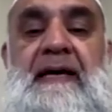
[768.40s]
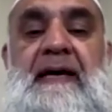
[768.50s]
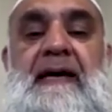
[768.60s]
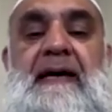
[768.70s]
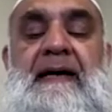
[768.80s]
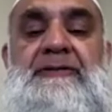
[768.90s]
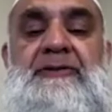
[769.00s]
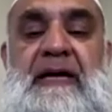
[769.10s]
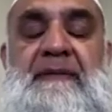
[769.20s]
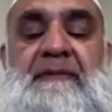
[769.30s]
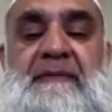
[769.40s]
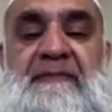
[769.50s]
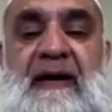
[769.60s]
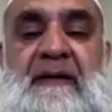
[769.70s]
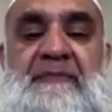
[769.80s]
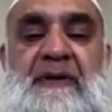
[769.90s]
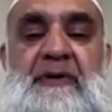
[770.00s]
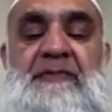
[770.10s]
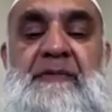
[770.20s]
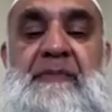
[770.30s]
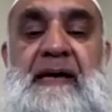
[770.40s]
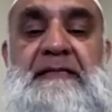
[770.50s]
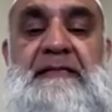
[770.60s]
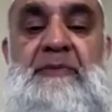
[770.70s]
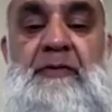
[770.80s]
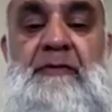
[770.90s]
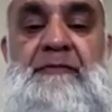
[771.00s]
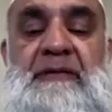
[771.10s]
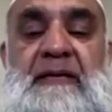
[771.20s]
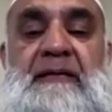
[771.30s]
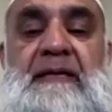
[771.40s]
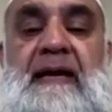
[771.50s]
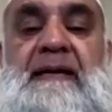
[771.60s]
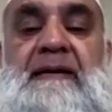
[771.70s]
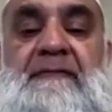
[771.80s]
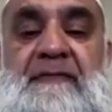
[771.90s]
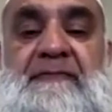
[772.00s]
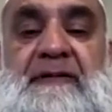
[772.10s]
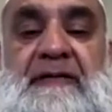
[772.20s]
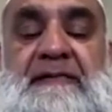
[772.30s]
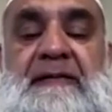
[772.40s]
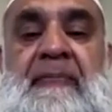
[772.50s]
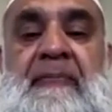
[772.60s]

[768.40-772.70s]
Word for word: Uh, so that development of a mass movement in the 1950s,